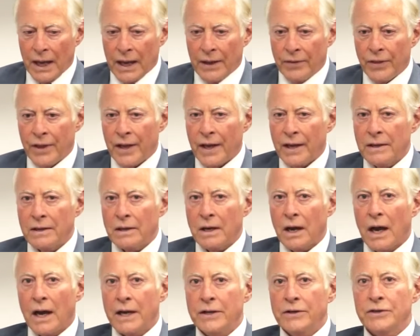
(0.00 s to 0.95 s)
And
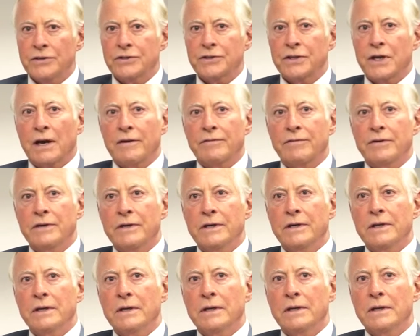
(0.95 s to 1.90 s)
then I
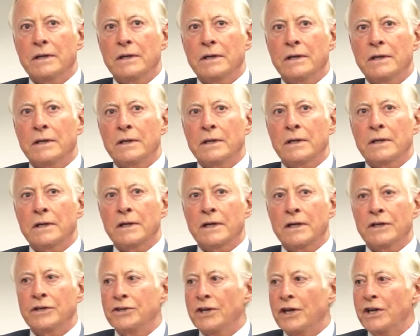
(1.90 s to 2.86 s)
discovered
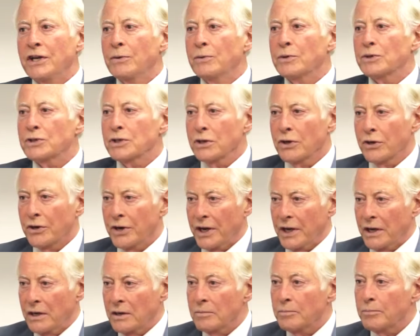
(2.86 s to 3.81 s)
continuous
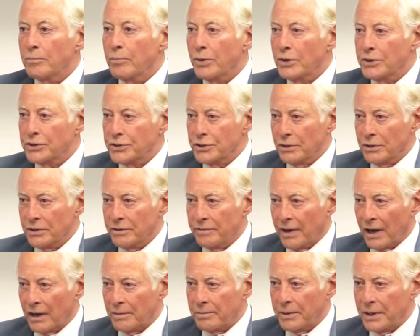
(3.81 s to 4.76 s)
learning, personal
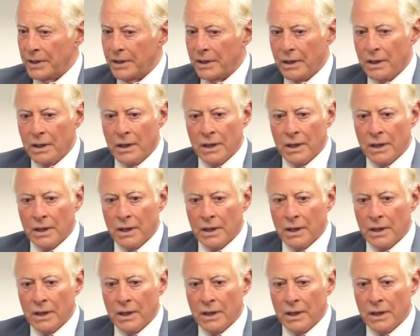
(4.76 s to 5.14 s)
development.